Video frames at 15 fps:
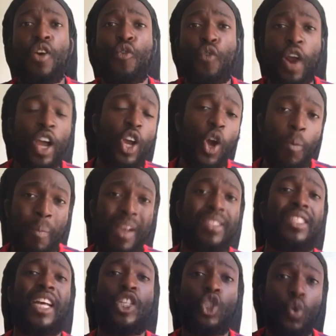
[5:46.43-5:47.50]
Franco
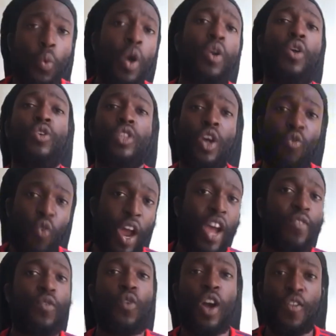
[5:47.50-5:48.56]
Mastantuono's
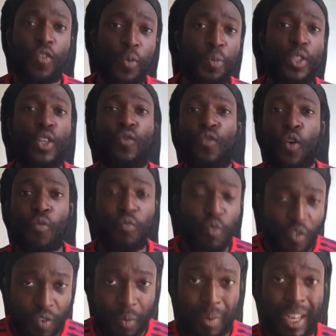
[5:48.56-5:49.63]
arrival at Real Madrid from
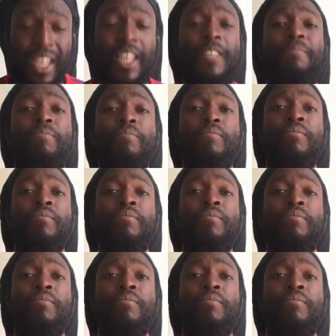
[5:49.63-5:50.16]
River Plate